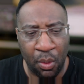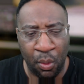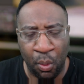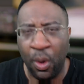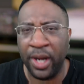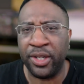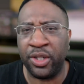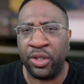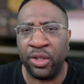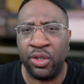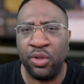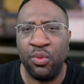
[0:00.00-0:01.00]
what
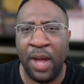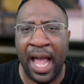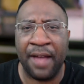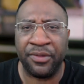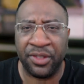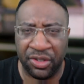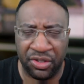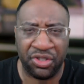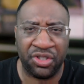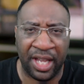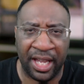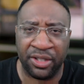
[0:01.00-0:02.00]
do you have to
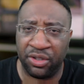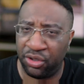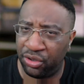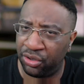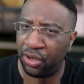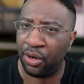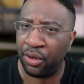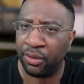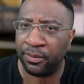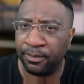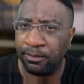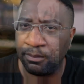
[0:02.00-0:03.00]
say, sir?
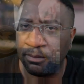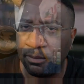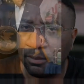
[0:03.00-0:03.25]
Where's